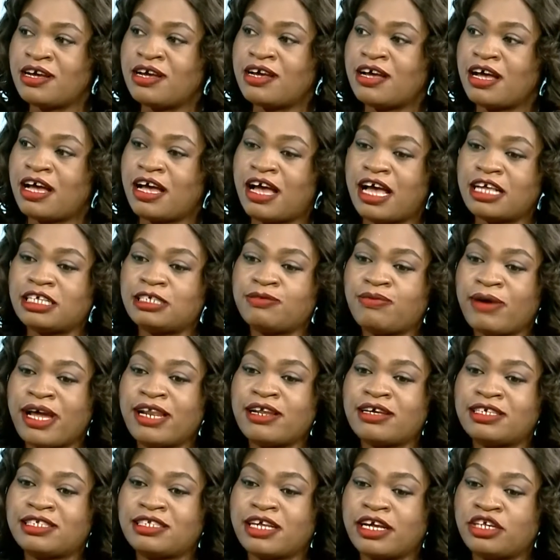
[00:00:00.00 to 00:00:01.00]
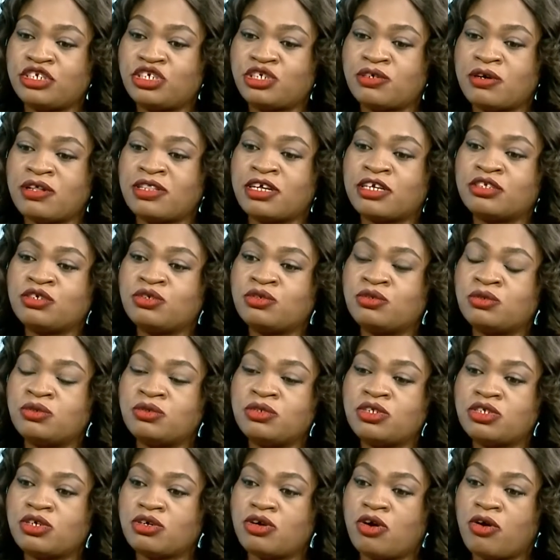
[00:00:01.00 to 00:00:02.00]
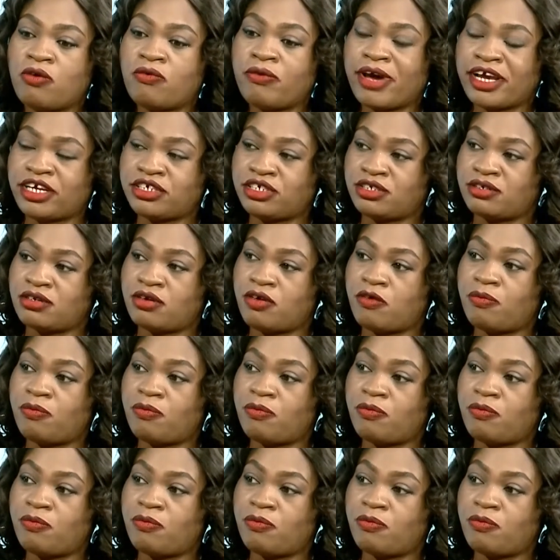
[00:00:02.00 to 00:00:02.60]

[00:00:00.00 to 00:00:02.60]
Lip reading: as well as ensure that good correctional